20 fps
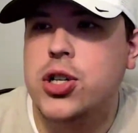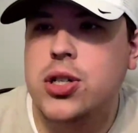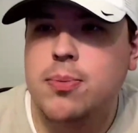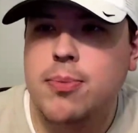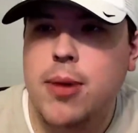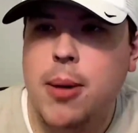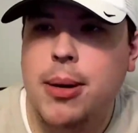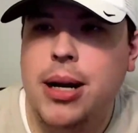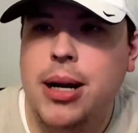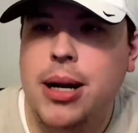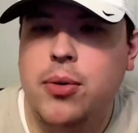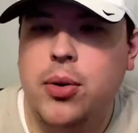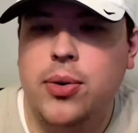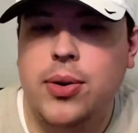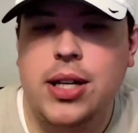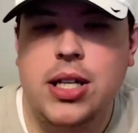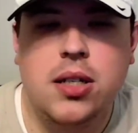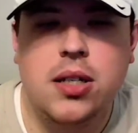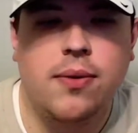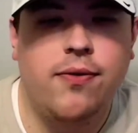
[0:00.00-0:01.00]
a moment after
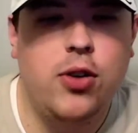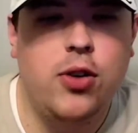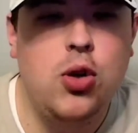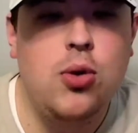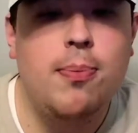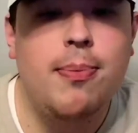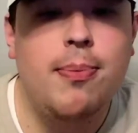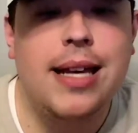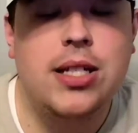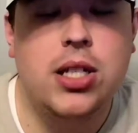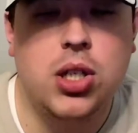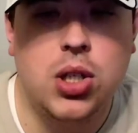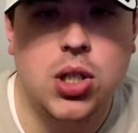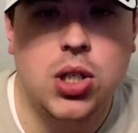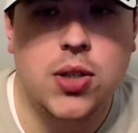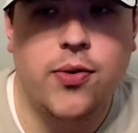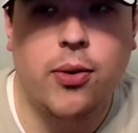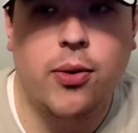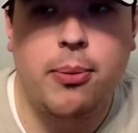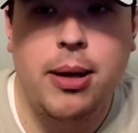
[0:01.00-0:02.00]
these few messages
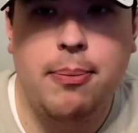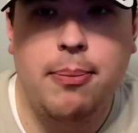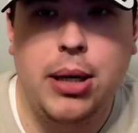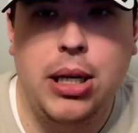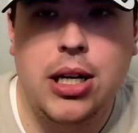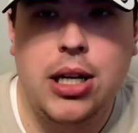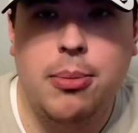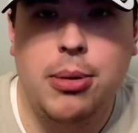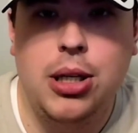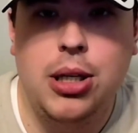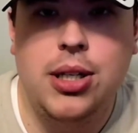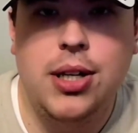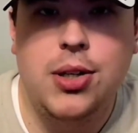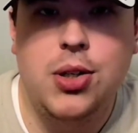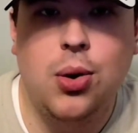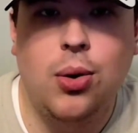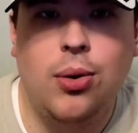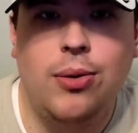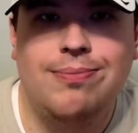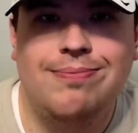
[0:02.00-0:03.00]
from MPW
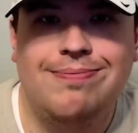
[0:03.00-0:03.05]
Digital.